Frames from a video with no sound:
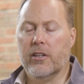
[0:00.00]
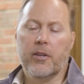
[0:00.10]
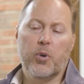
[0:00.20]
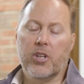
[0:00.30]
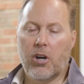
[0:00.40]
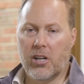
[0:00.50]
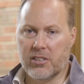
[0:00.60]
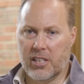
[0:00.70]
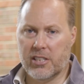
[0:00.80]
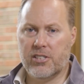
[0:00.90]
that would
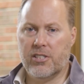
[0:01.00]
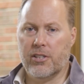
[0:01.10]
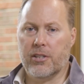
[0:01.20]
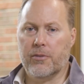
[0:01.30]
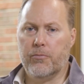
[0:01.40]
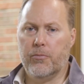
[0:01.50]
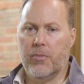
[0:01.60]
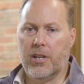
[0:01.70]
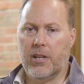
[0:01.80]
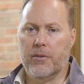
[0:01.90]
cause us to
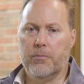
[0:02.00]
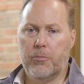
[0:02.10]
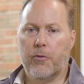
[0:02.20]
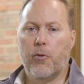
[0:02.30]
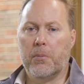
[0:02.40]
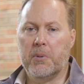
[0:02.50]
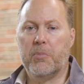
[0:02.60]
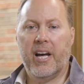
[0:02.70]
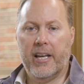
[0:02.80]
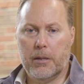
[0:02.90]
perform a
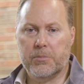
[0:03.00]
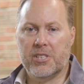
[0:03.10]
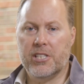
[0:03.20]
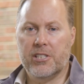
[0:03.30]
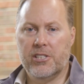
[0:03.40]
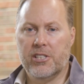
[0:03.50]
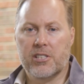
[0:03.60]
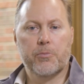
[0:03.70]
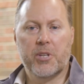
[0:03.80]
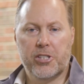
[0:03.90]
biopsy just
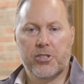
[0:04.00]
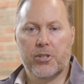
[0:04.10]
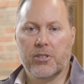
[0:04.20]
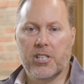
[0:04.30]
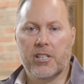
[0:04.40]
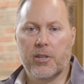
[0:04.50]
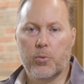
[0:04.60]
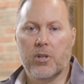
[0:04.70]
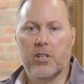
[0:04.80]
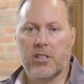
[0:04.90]
to make sure that they
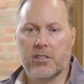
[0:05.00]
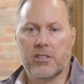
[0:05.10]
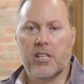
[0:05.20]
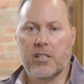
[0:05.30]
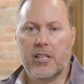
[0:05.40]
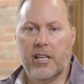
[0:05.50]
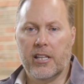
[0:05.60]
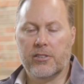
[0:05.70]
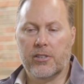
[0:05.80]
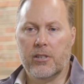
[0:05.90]
weren't a skin
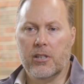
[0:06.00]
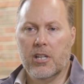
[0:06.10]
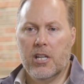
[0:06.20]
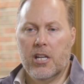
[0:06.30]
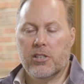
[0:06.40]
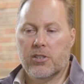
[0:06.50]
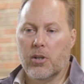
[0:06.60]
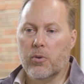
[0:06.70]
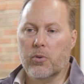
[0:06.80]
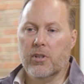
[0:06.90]
cancer.
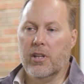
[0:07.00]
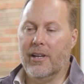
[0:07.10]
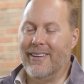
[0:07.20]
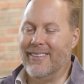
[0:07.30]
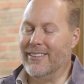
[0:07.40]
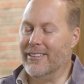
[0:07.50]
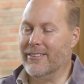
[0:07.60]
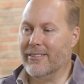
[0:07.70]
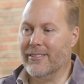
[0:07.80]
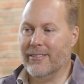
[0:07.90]
So,
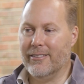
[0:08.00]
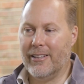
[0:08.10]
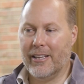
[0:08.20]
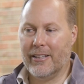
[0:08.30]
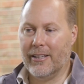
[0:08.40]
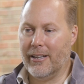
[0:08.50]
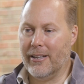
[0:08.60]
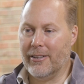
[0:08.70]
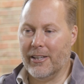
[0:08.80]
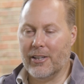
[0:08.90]
like
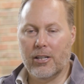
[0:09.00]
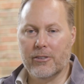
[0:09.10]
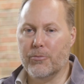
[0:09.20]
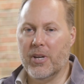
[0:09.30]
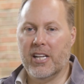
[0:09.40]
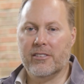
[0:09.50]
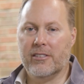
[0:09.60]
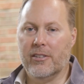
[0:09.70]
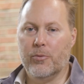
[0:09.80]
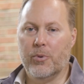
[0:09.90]
all of
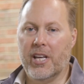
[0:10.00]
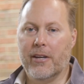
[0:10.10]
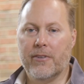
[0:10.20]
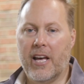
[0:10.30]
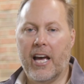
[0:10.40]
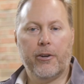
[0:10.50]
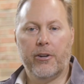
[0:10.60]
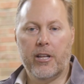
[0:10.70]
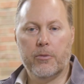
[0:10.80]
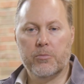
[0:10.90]
medicine, we have
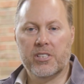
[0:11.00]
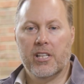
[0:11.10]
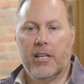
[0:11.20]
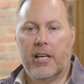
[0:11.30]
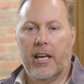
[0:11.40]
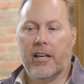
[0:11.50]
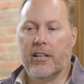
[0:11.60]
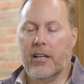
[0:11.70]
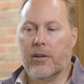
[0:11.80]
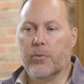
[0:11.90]
acronyms,
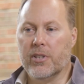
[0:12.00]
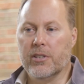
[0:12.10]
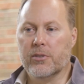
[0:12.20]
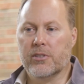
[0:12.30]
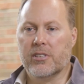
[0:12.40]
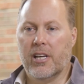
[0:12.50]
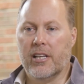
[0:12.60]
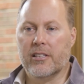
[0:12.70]
and we use the